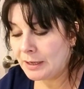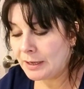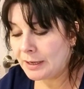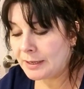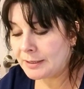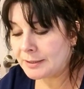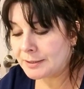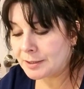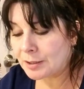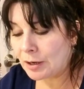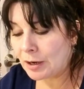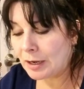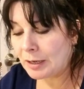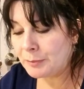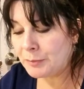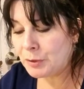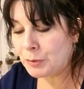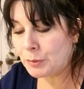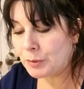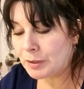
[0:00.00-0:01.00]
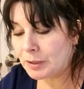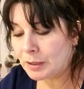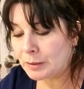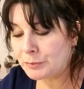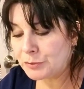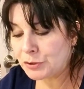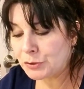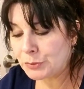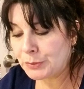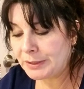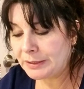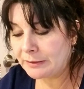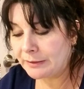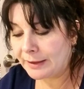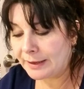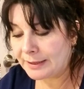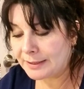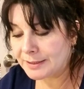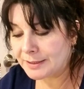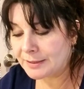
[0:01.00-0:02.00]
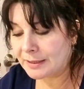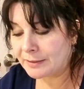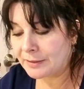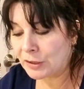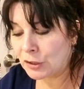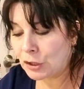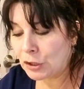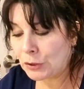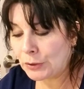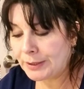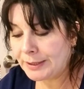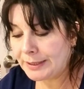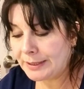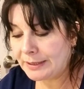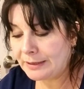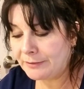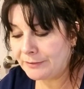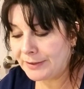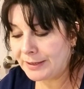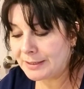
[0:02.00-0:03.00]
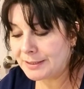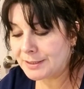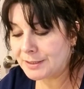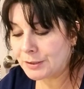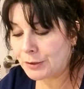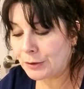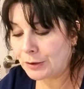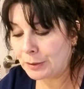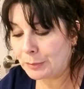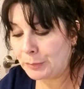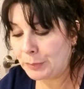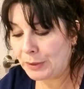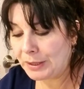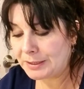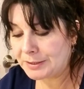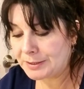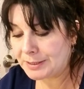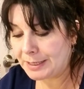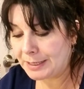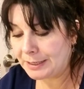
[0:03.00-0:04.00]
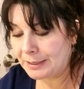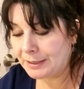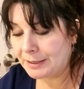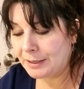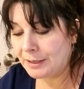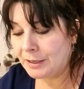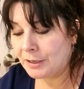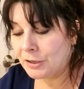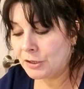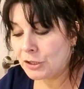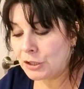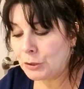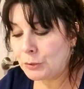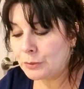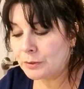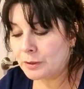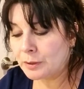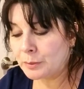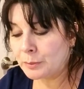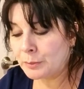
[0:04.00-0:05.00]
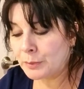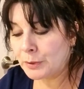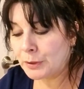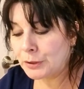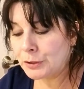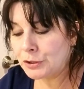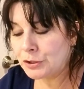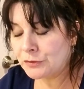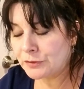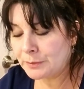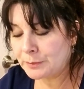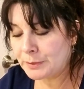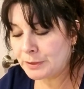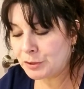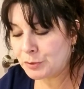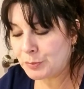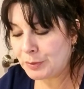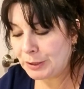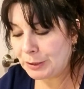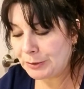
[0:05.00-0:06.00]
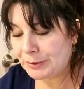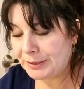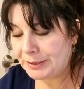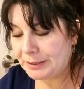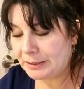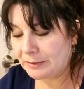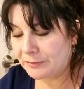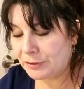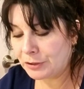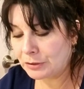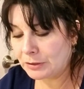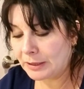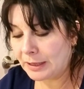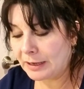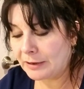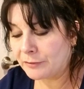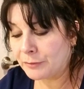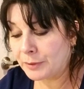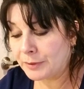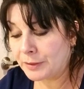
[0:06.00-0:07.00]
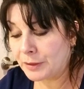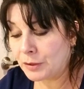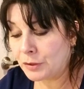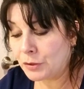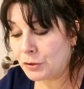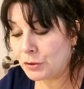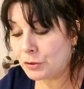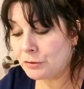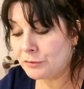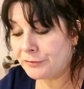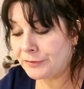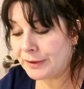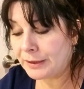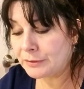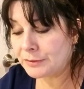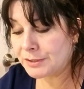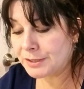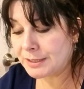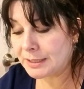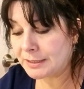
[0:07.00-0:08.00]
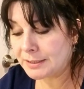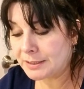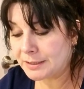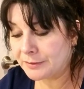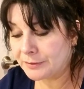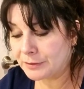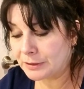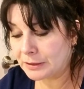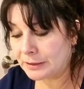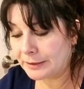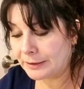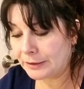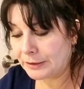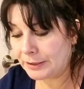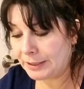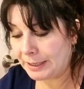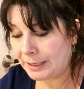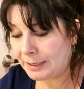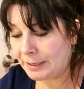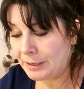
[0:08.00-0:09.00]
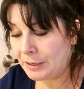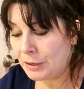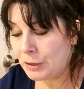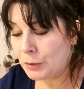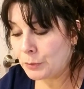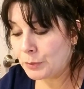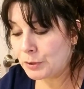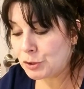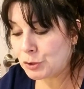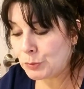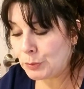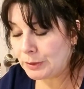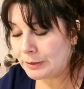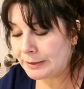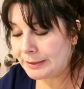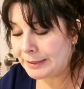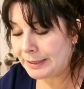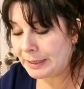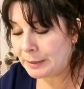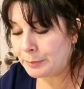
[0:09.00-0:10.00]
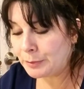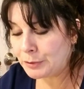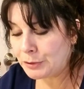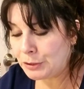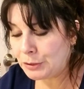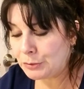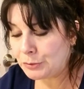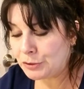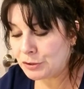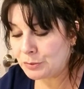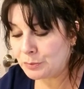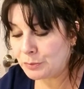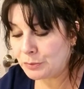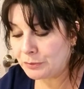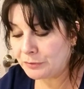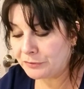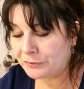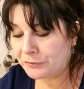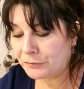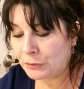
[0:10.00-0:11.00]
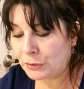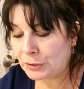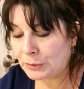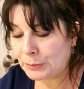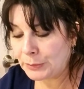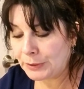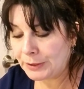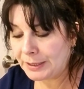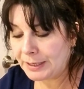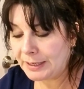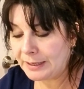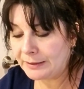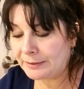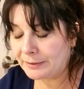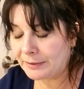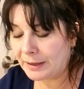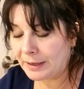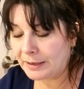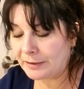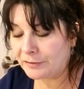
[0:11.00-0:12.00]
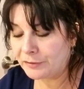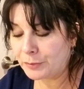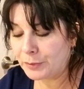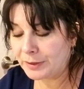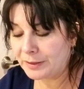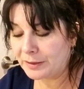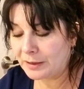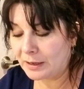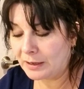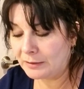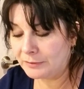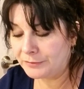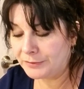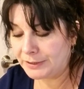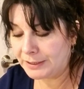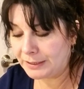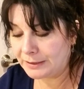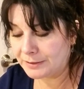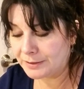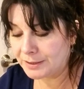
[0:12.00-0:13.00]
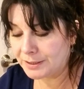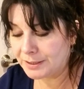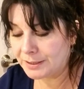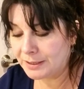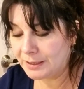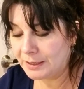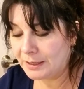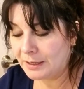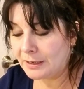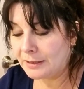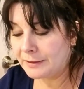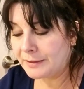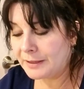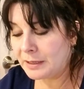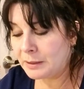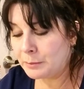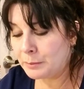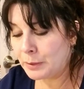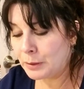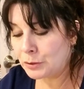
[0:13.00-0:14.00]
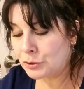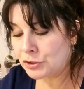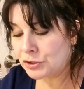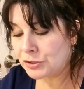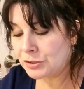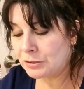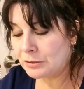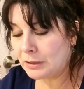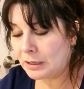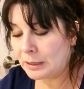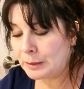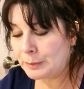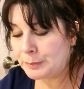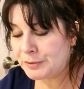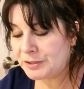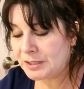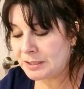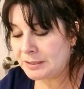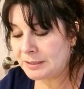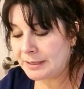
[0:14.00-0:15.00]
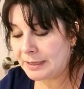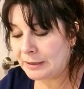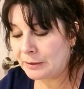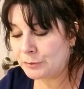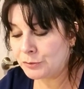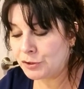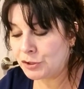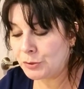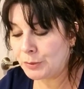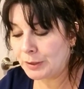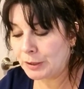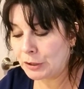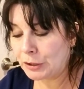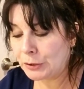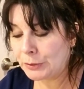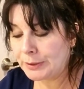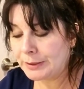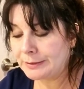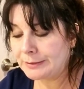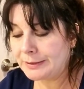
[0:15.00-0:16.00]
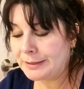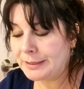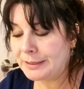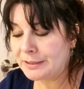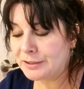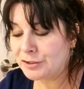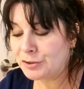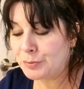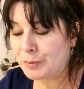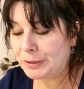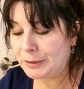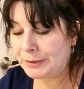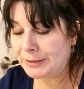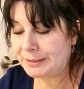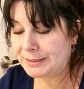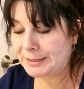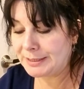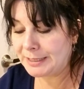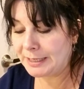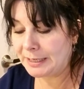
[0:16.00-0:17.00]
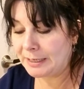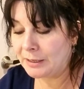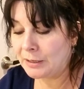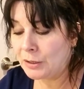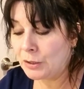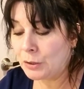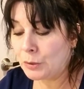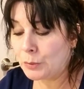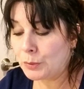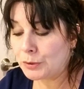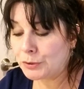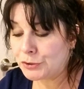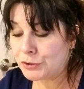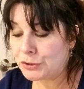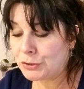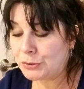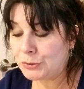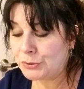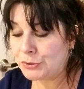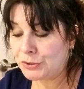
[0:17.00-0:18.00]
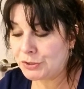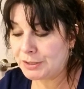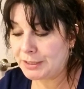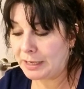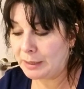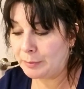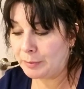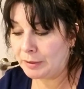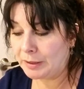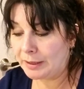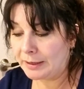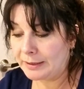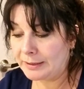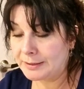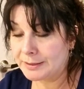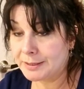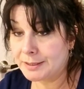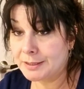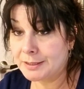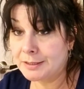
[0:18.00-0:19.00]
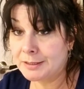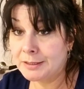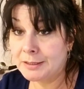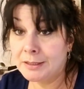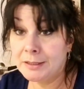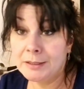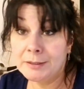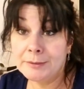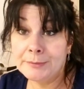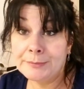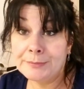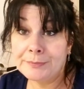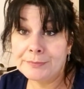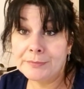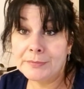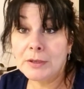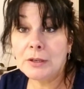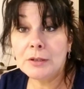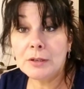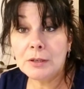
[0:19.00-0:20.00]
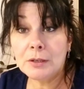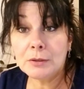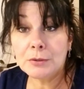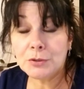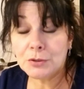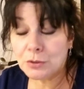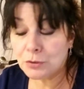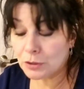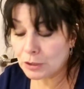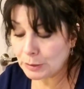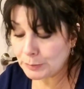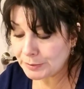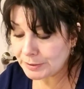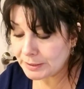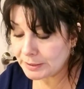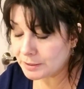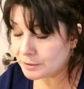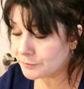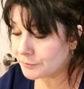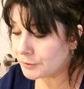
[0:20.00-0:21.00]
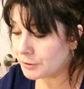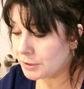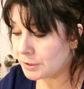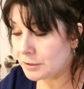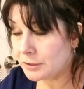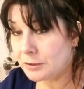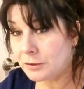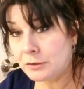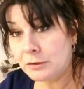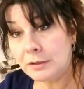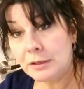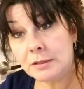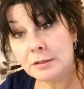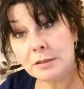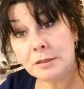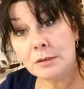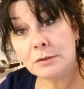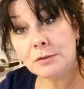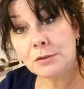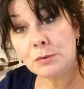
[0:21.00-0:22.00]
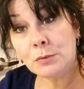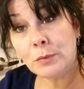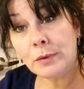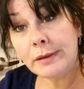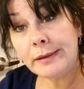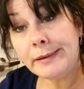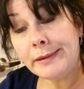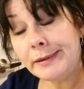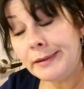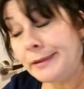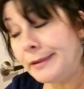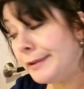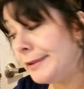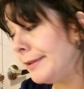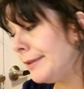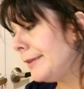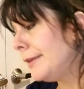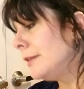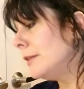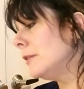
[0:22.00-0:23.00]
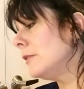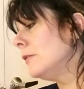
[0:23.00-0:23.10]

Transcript: In time, you will come to realize that the current events are a blessing. You will emerge from this period of your life with a newfound sense of clarity, which will enable you to move forward in life with confidence. The emotional ups and downs you are currently experiencing will soon stabilize. There you go, Scorps. That's for you. That's so sweet.